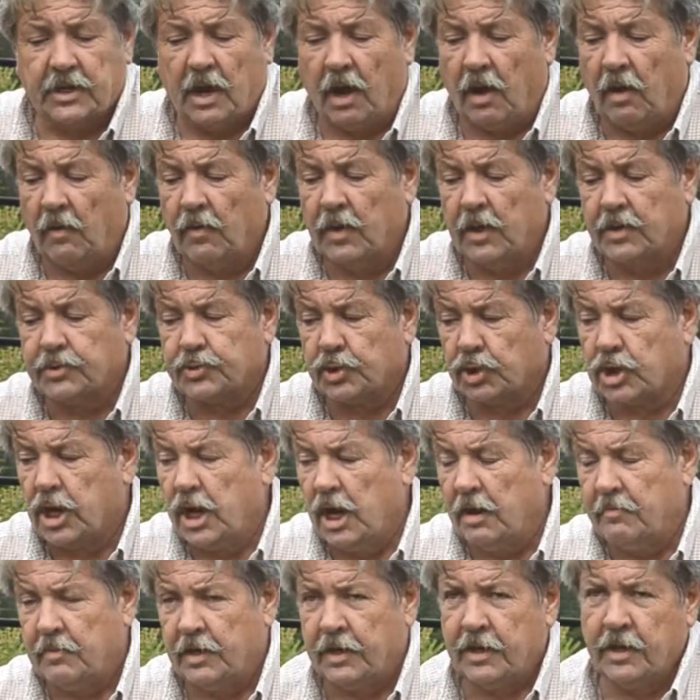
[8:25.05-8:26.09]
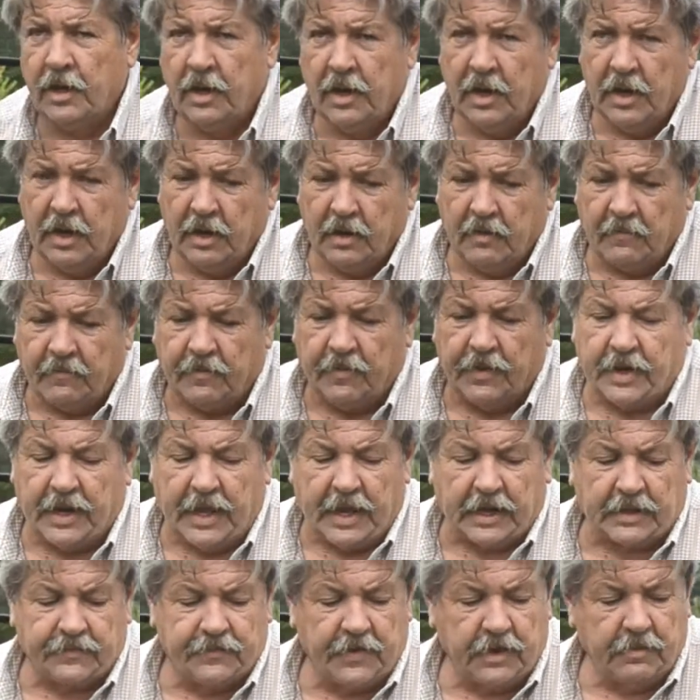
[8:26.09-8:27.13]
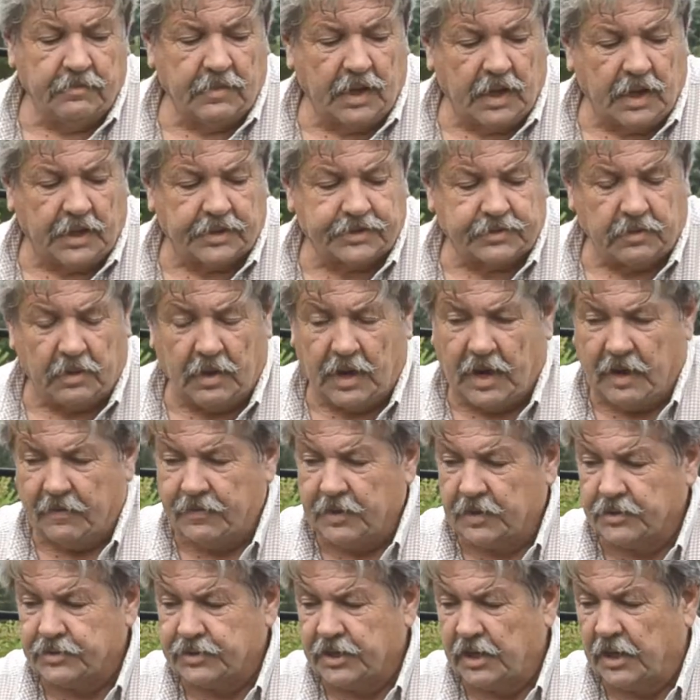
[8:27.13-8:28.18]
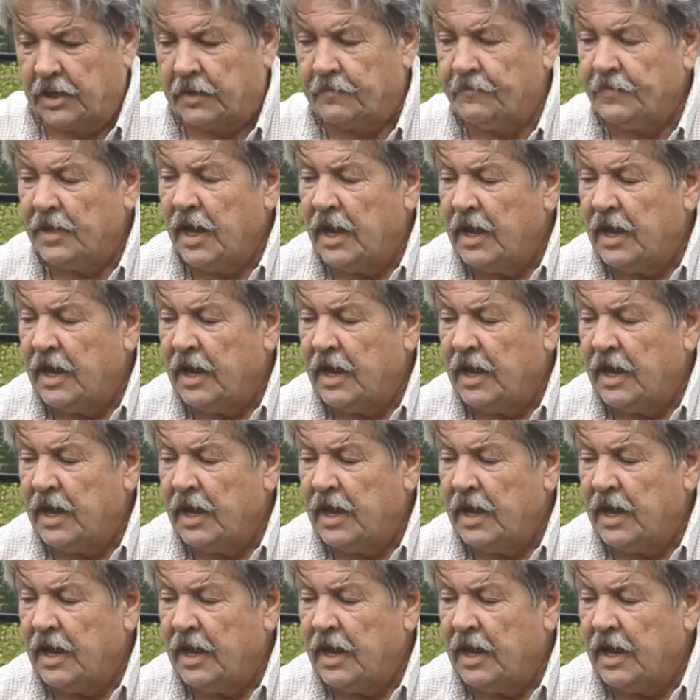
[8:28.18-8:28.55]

All those are coming for the next few months. We'll have those done.